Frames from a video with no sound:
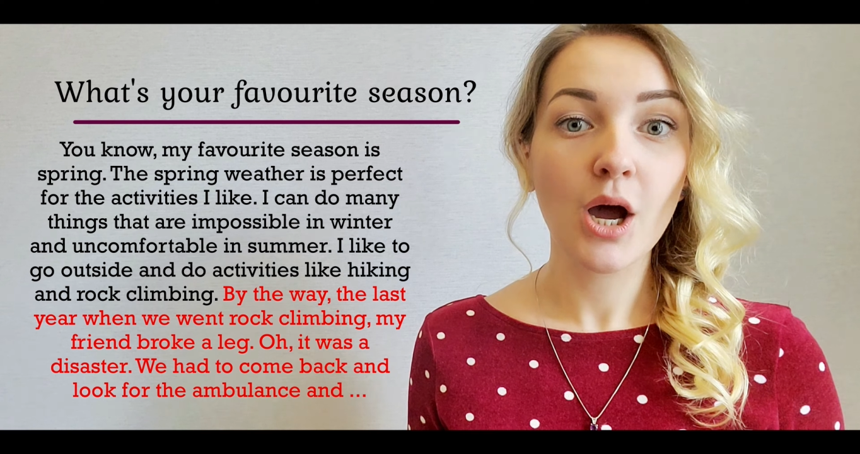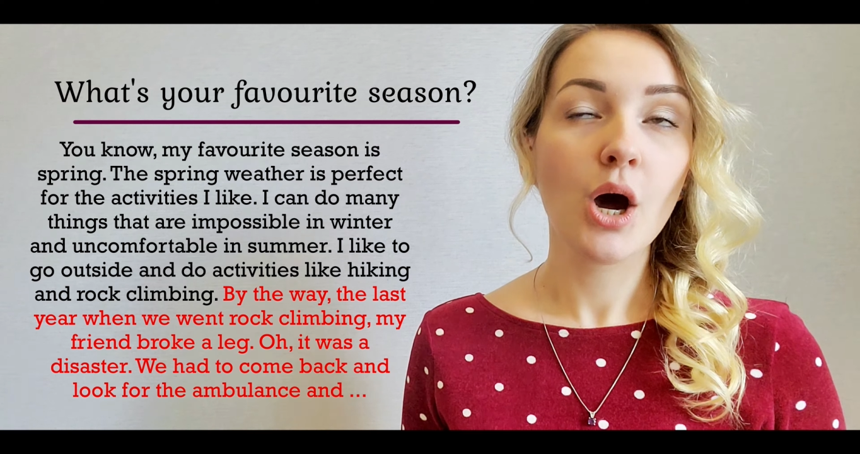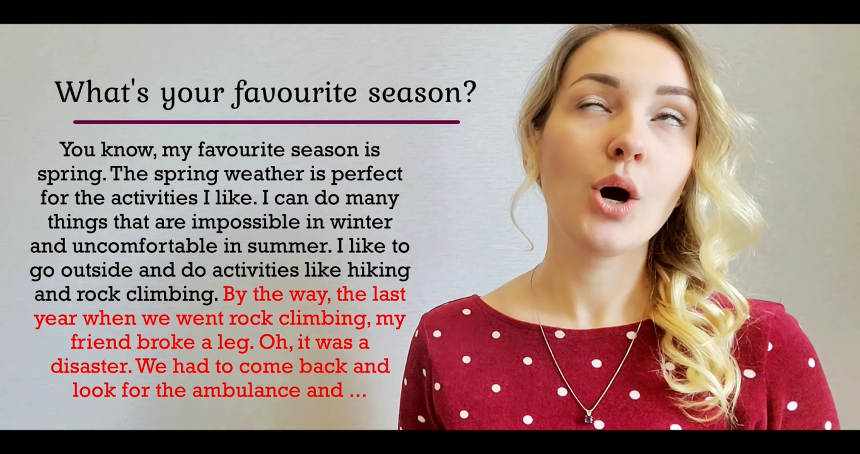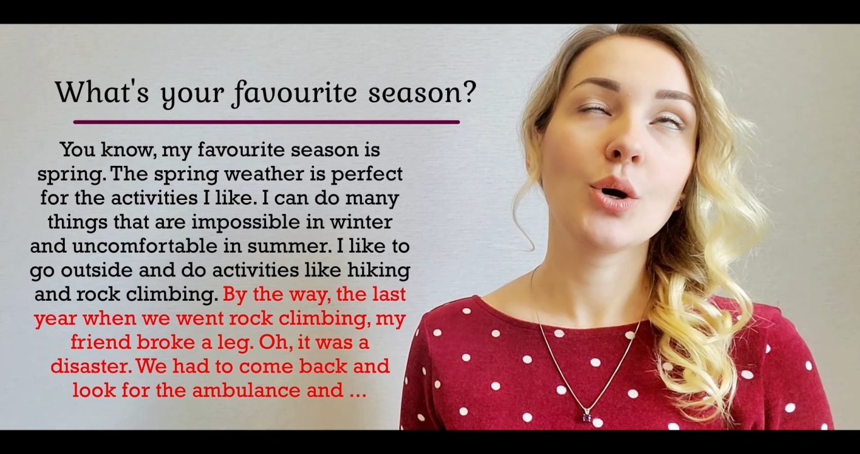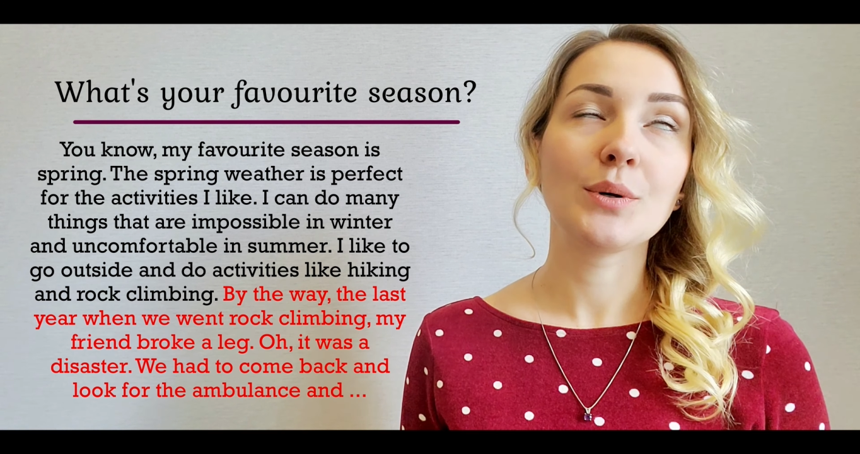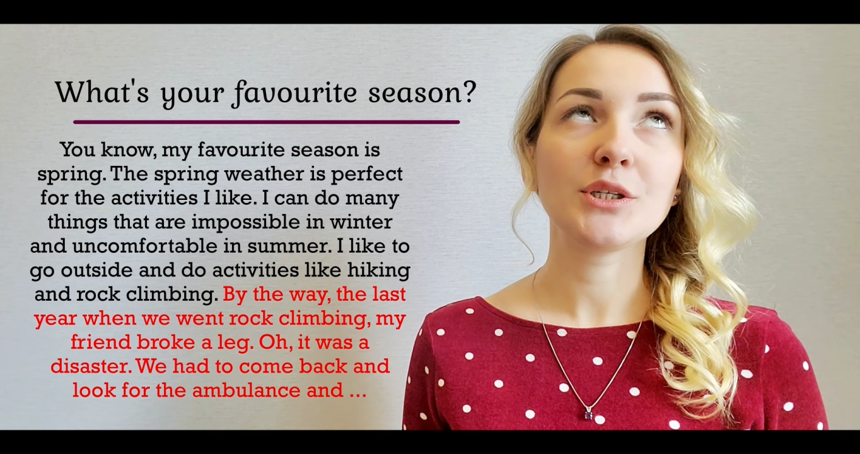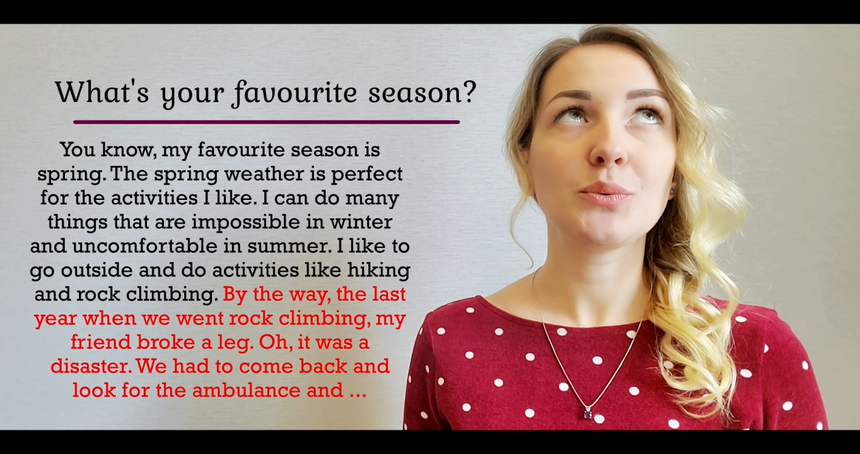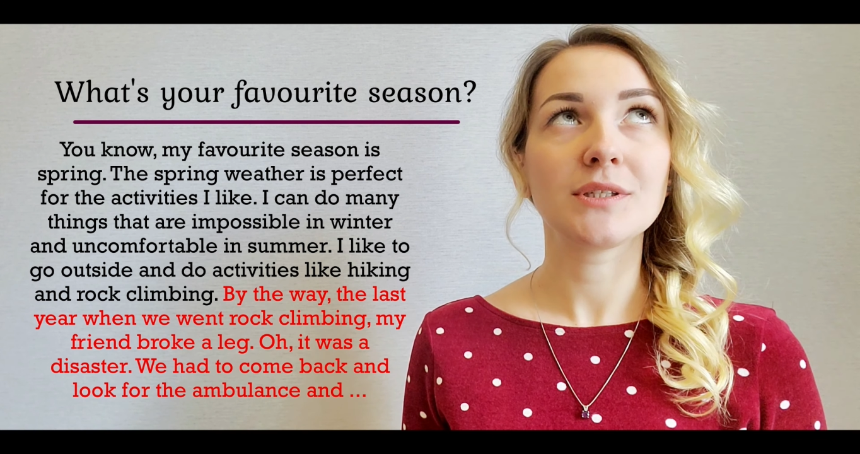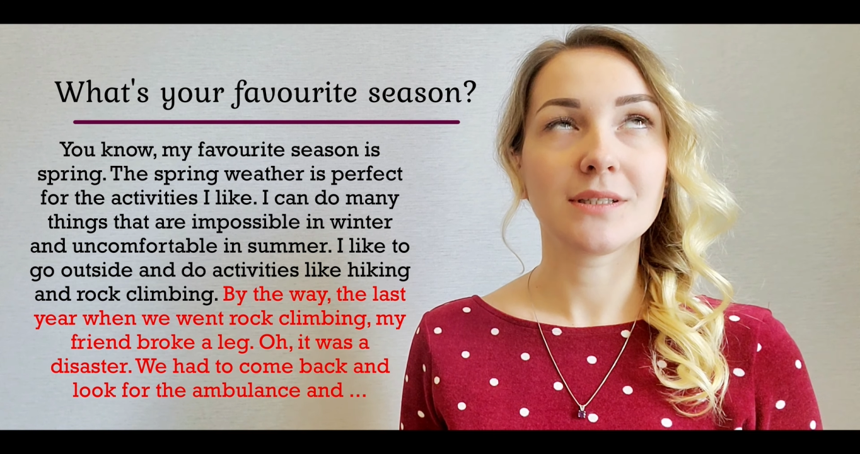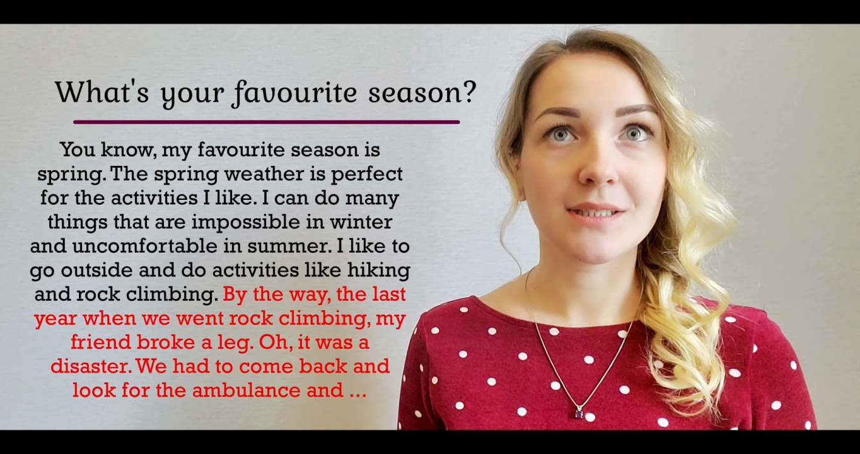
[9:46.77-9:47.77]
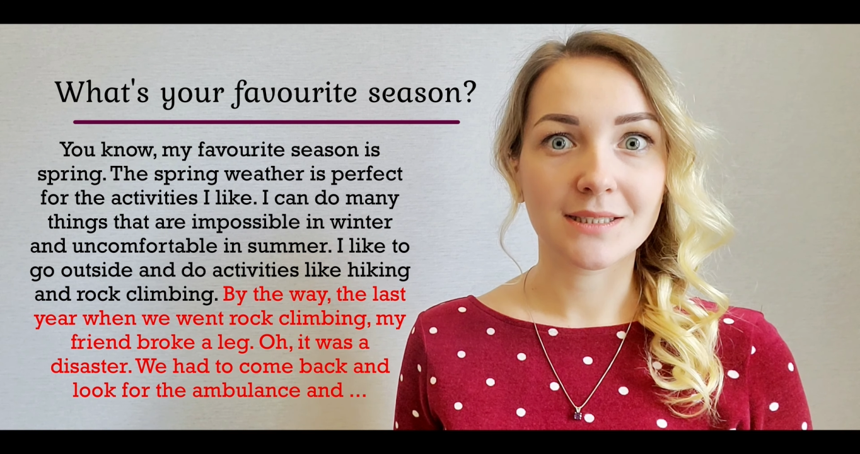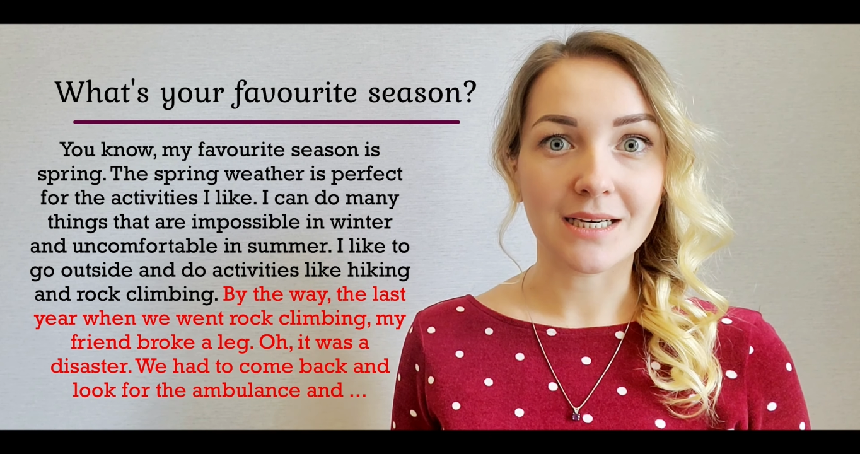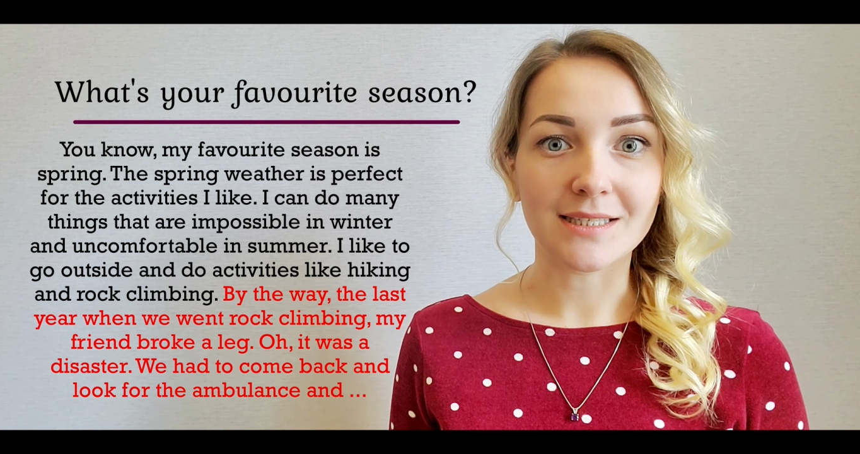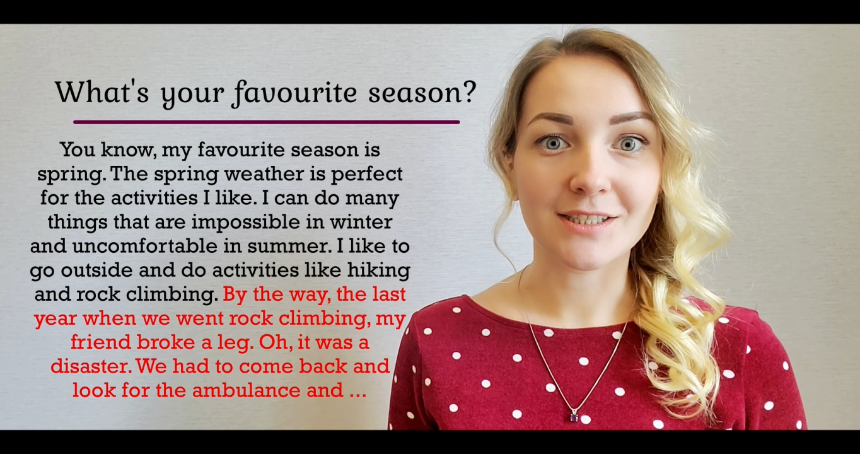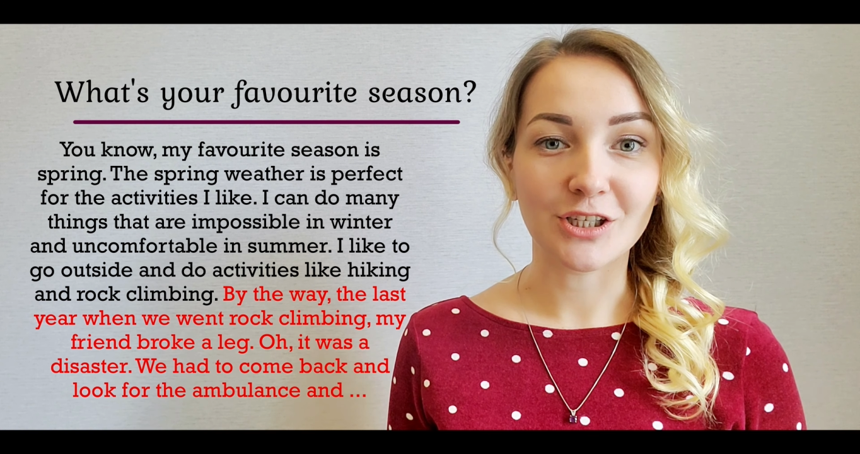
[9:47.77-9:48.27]
Oh, it was a
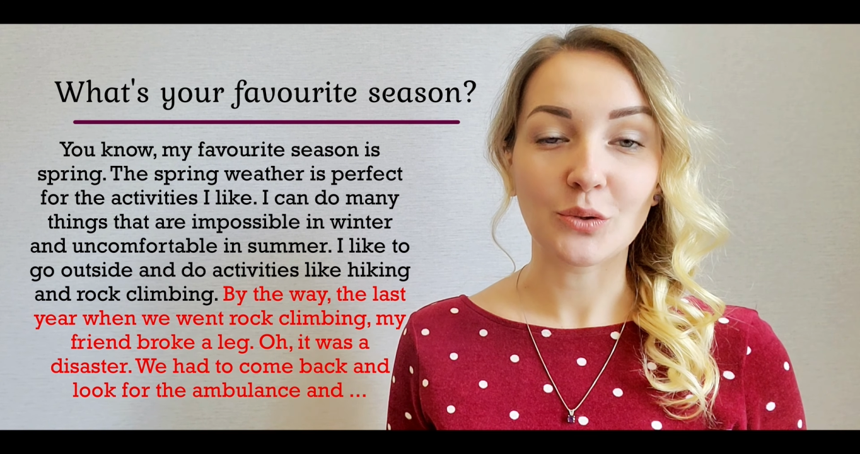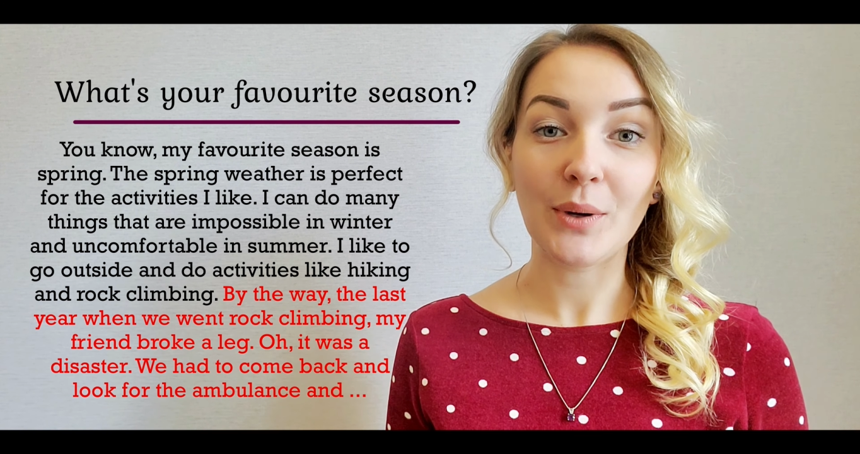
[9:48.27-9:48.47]
disaster.